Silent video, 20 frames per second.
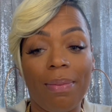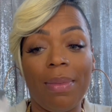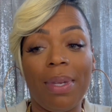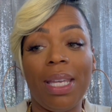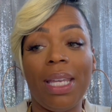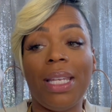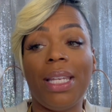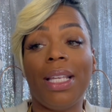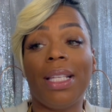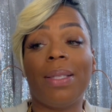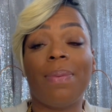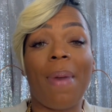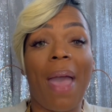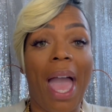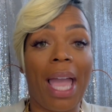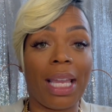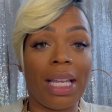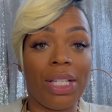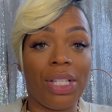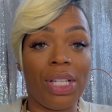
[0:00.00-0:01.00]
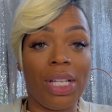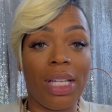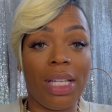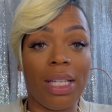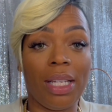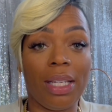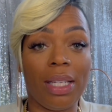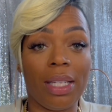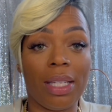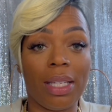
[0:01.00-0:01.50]
in this
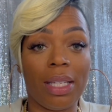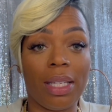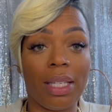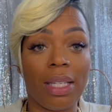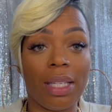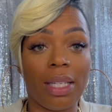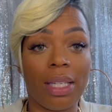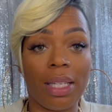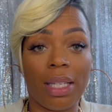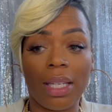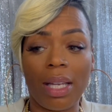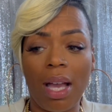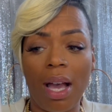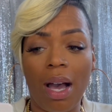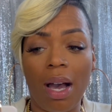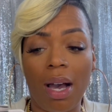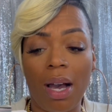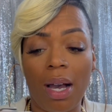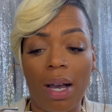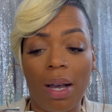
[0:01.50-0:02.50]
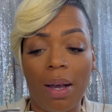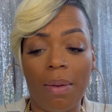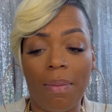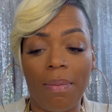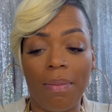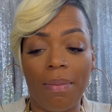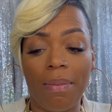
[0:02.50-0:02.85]
packaging. I